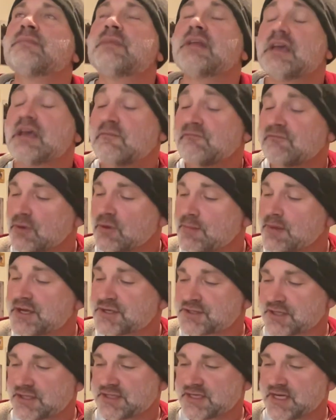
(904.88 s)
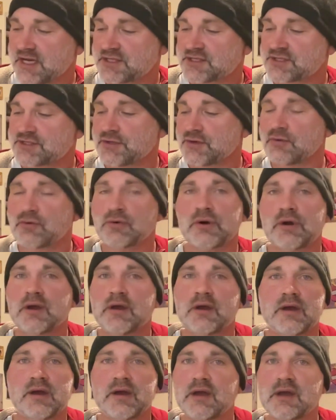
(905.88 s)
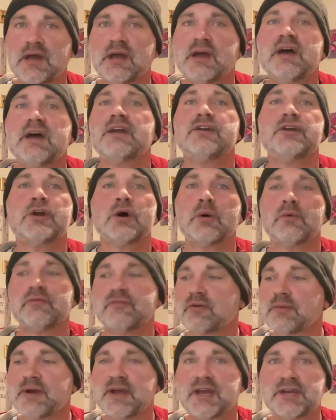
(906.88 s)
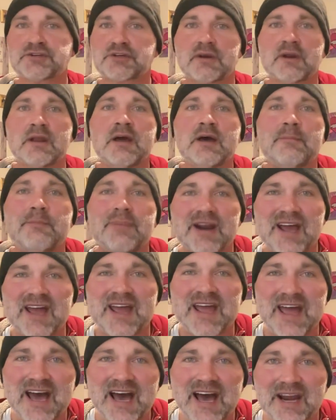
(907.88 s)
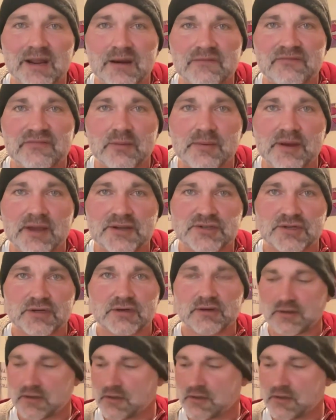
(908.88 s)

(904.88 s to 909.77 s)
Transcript: inflammation test too. No inflammation, but I had inflammation.